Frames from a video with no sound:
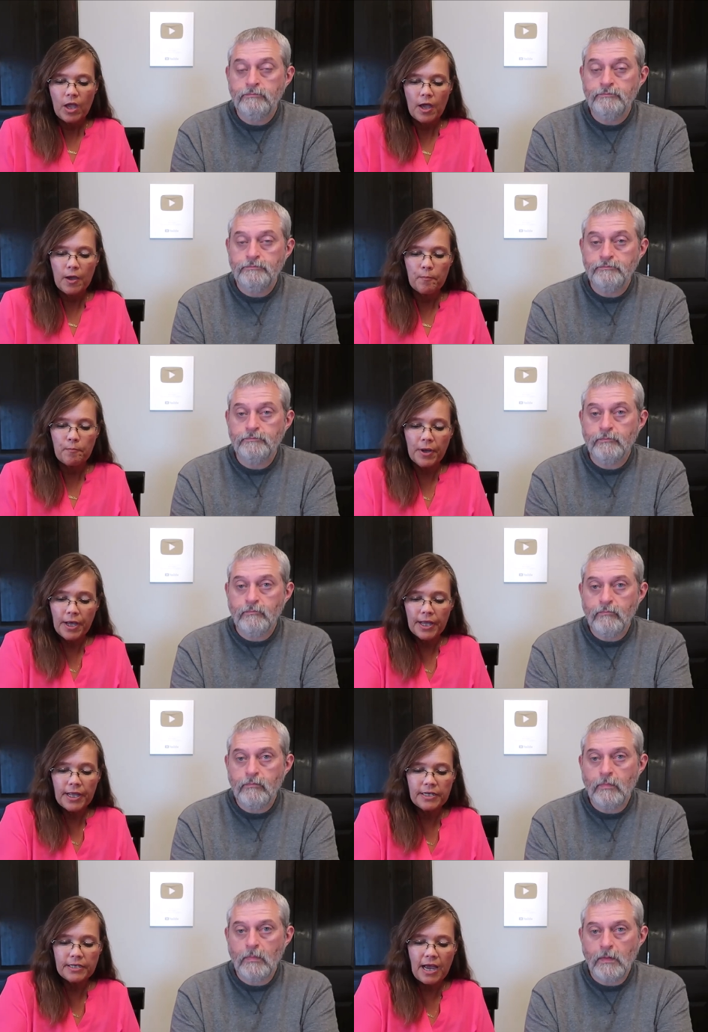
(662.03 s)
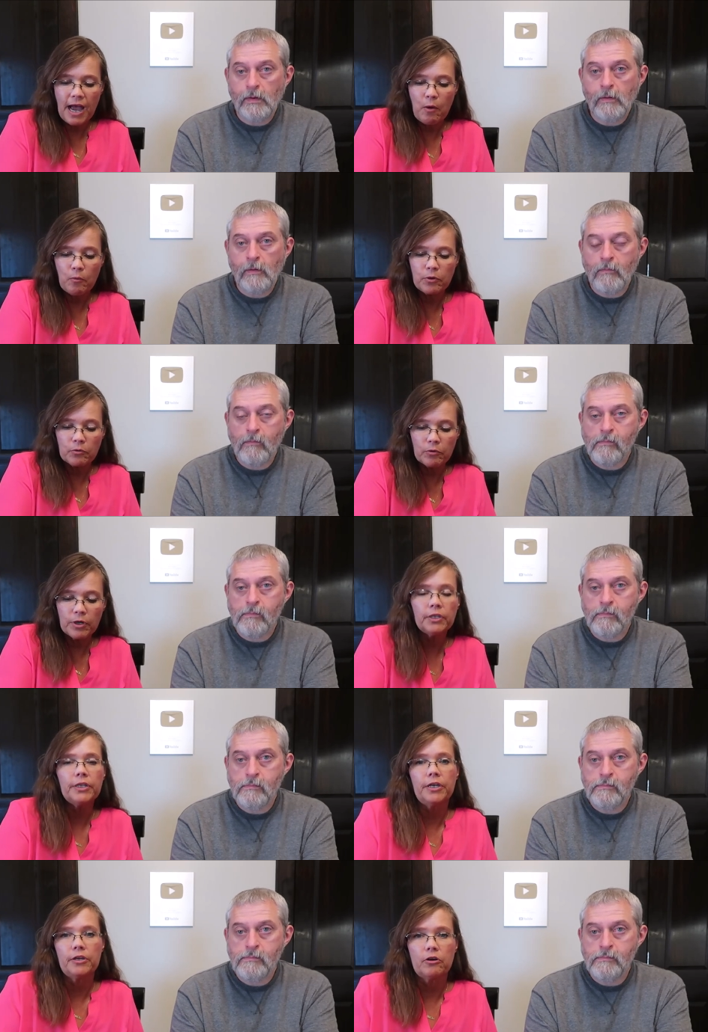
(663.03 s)
Speaker 1: Uh, but I would
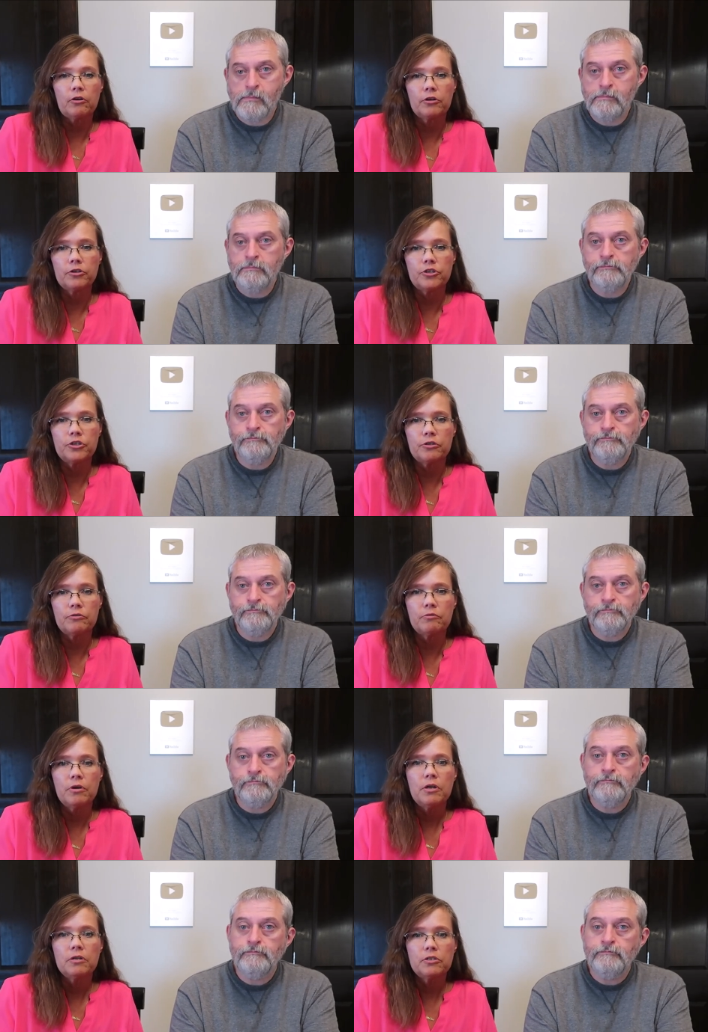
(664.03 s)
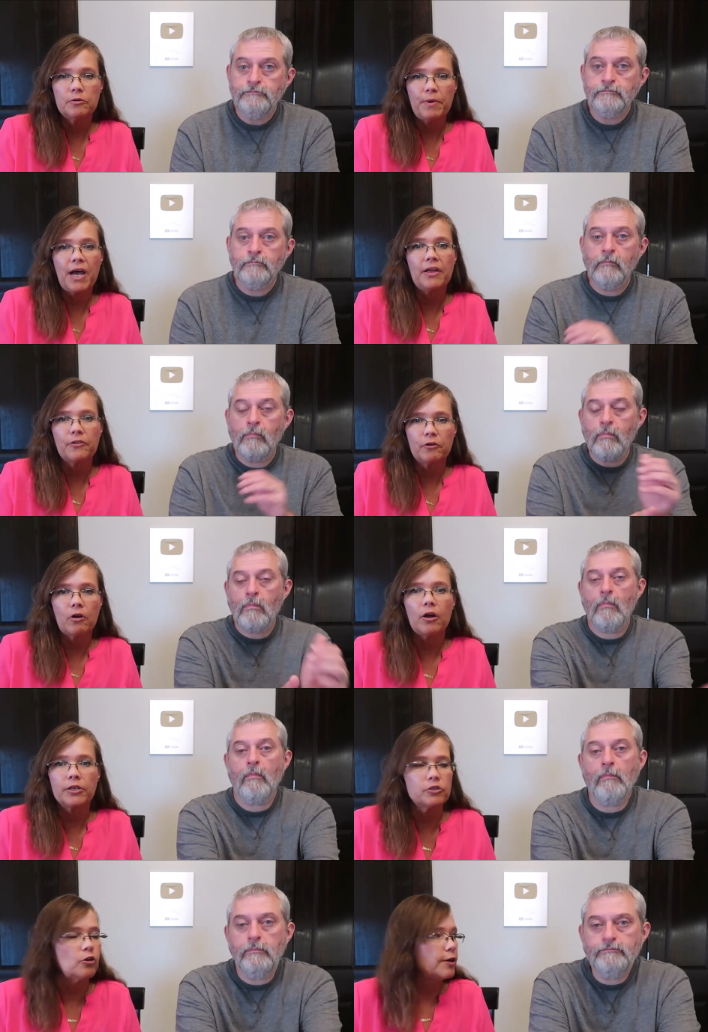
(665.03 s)
really encourage you to buy their
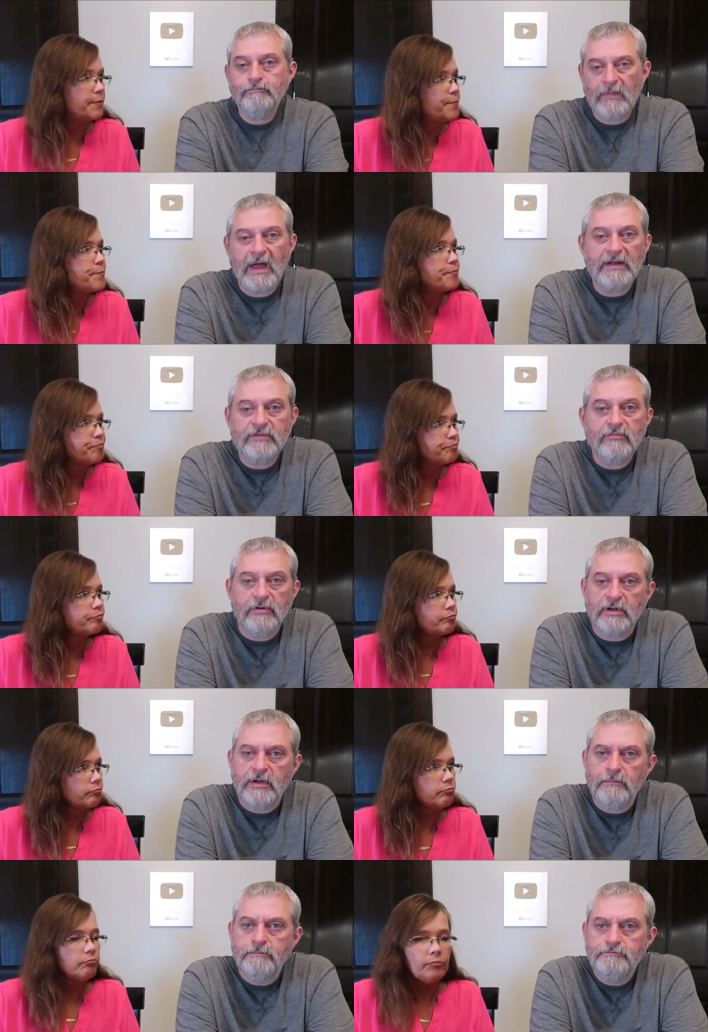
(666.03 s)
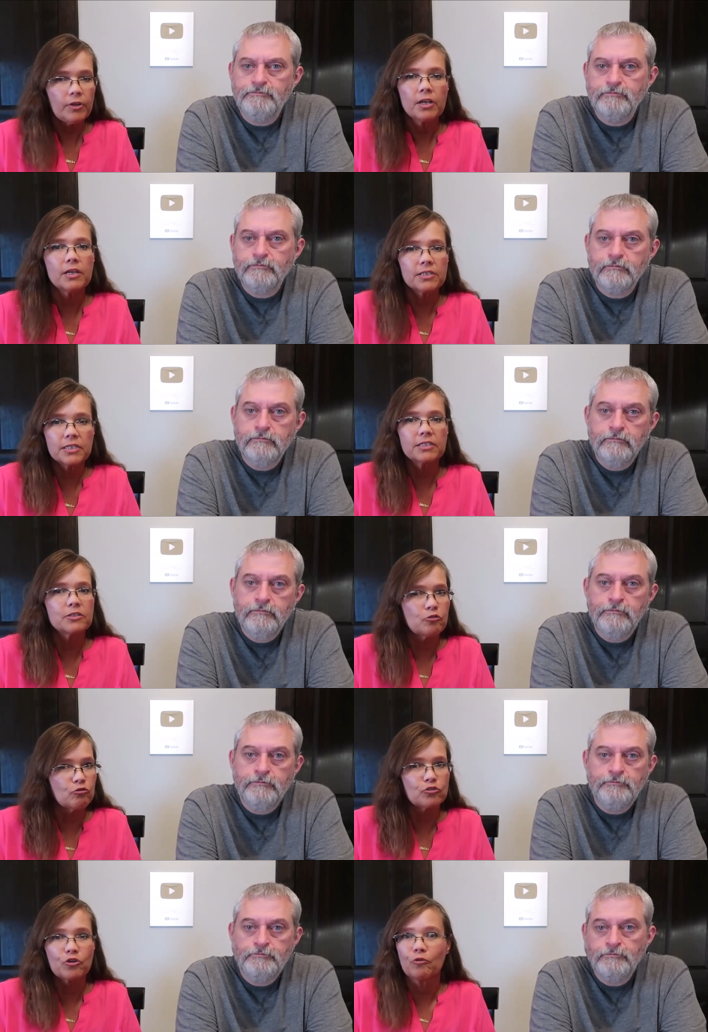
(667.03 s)
ice cream.
Speaker 2: Yeah, it's really good
Speaker 1: because it's
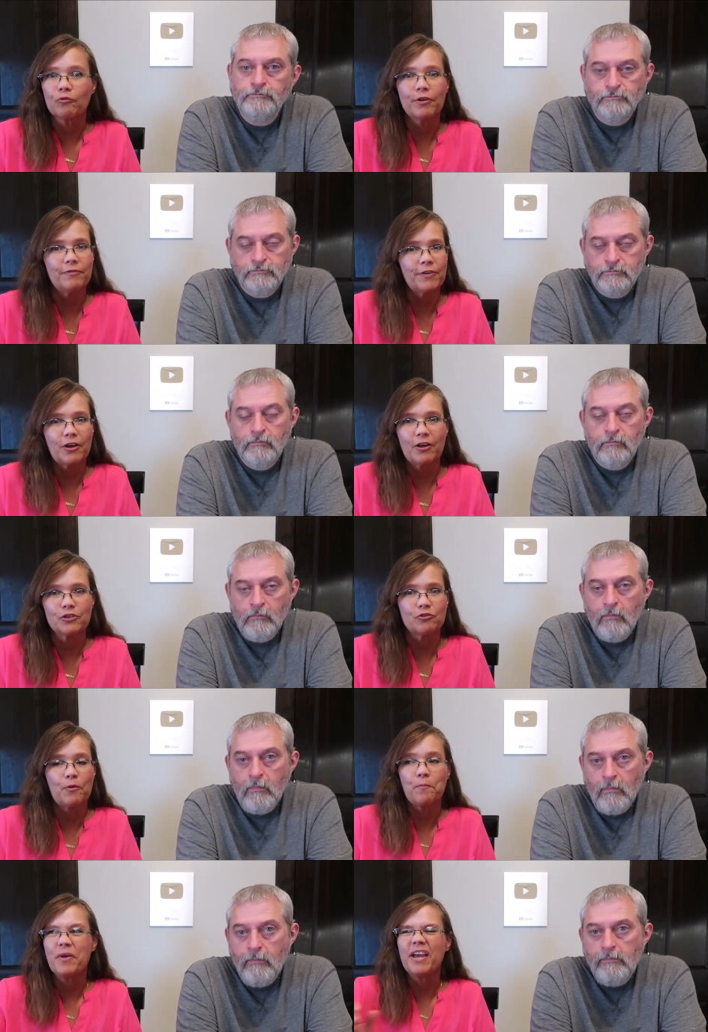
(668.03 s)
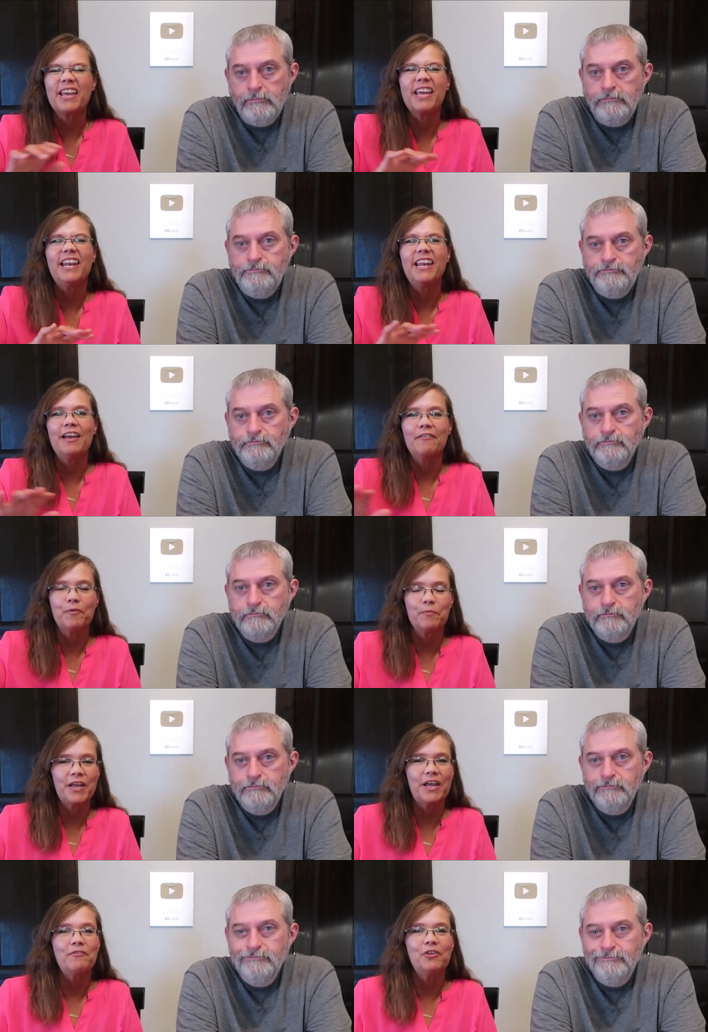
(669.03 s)
terrific ice cream. Pick any of
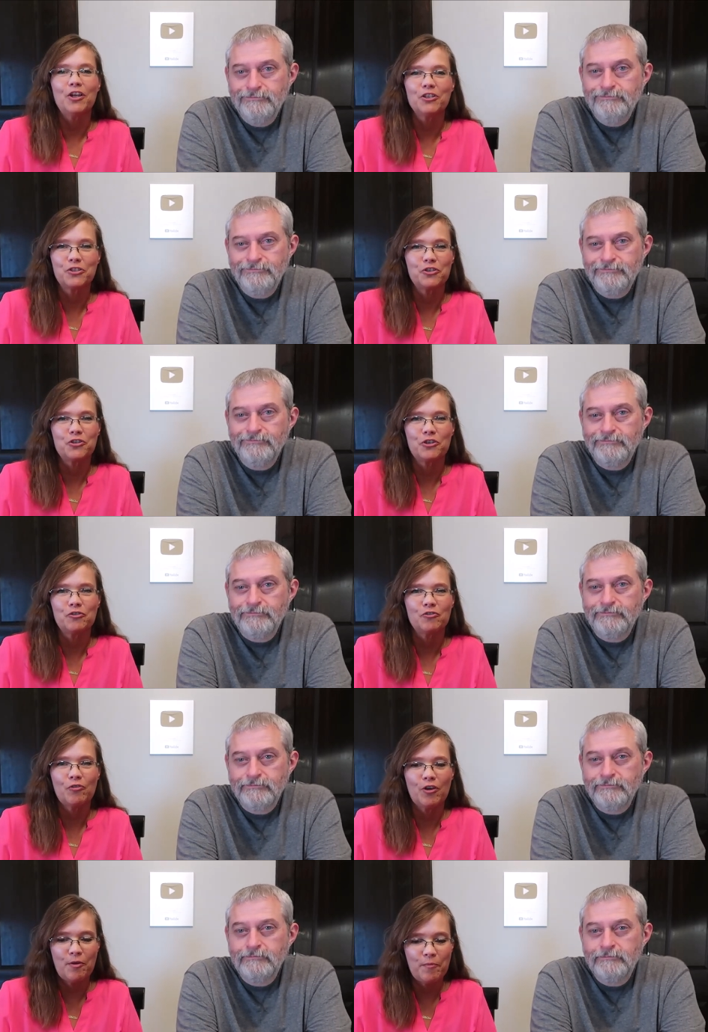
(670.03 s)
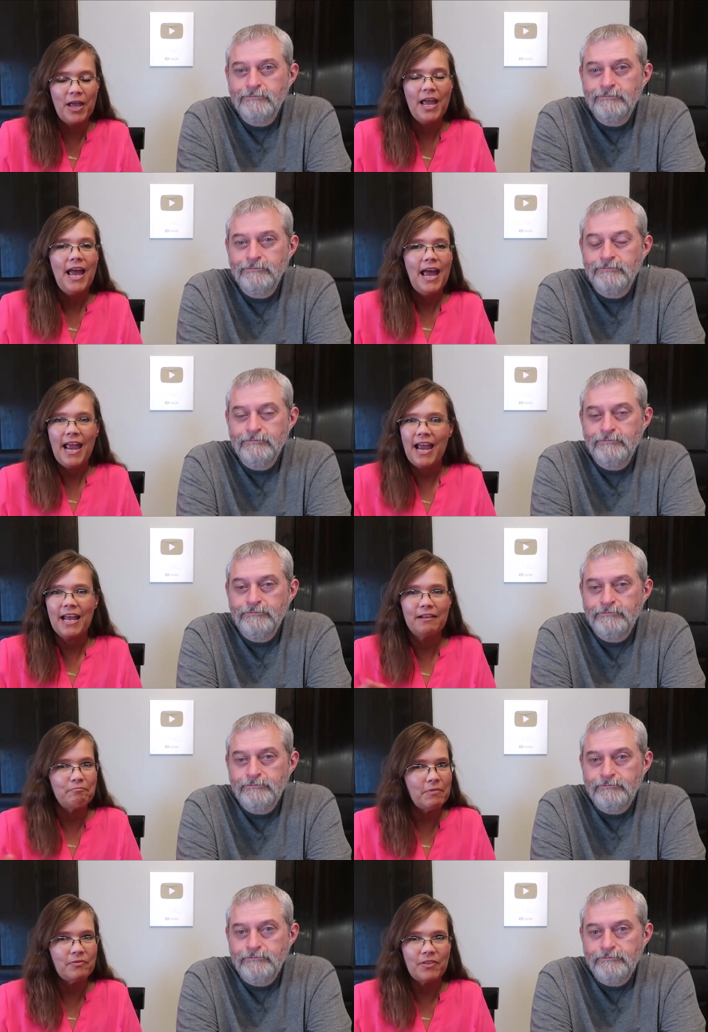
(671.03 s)
them. They have lots to choose from
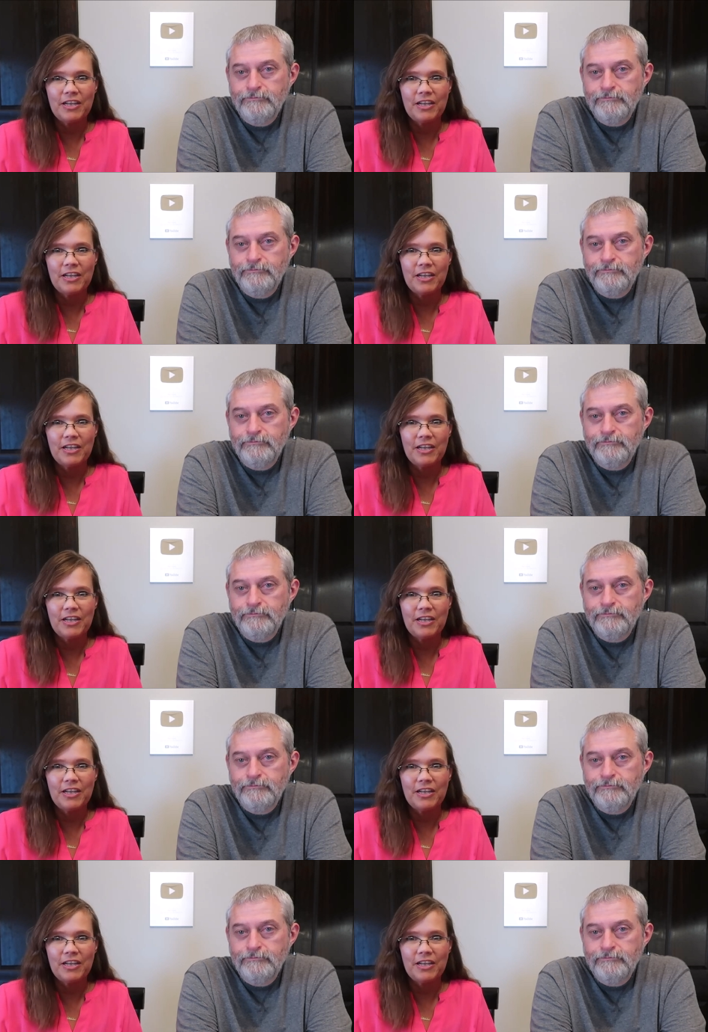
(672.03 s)
and